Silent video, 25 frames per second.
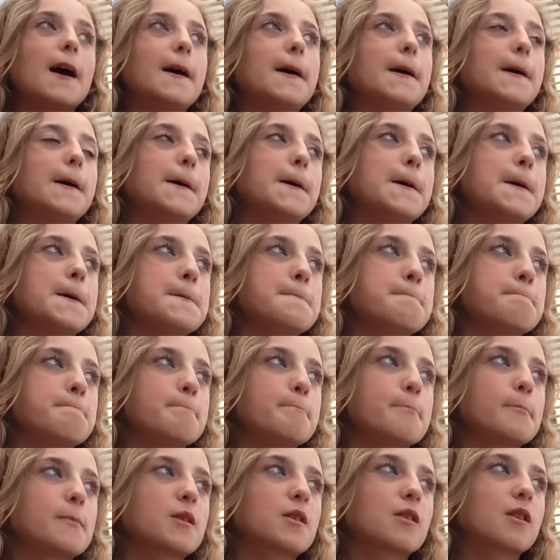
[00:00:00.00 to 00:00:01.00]

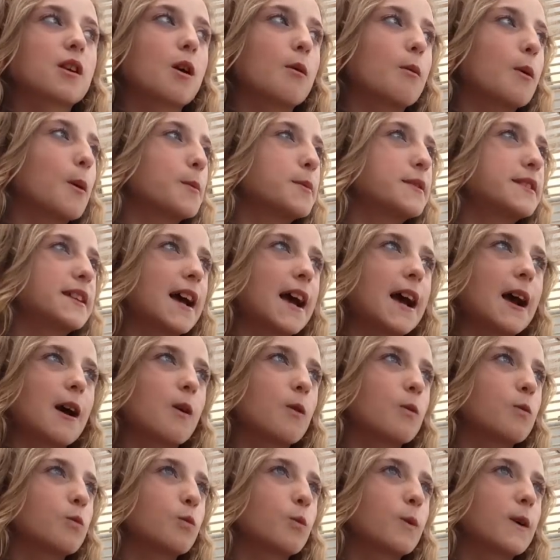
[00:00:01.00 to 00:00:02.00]
um, go
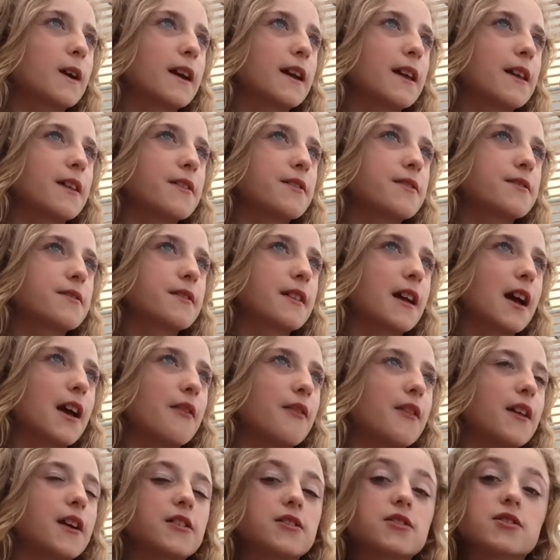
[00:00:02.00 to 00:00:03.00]
uptown with,
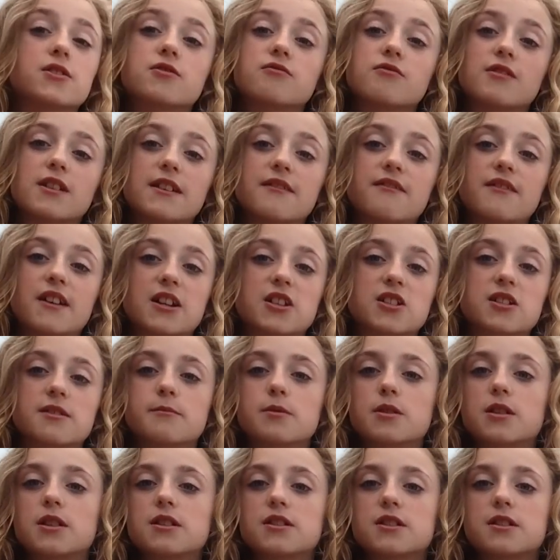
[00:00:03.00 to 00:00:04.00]
and they're just really
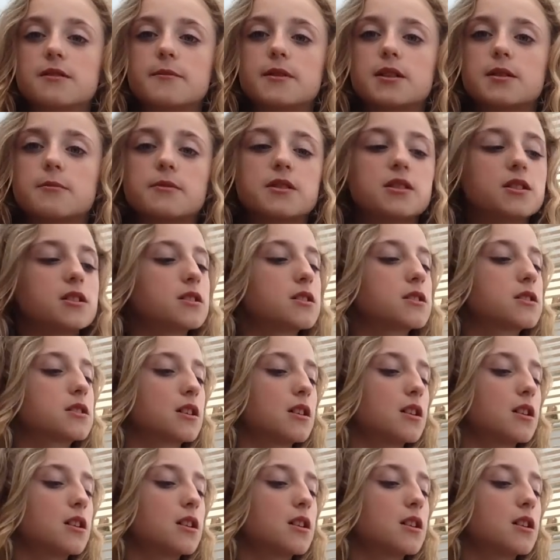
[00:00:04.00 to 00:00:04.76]
fashionable at the moment.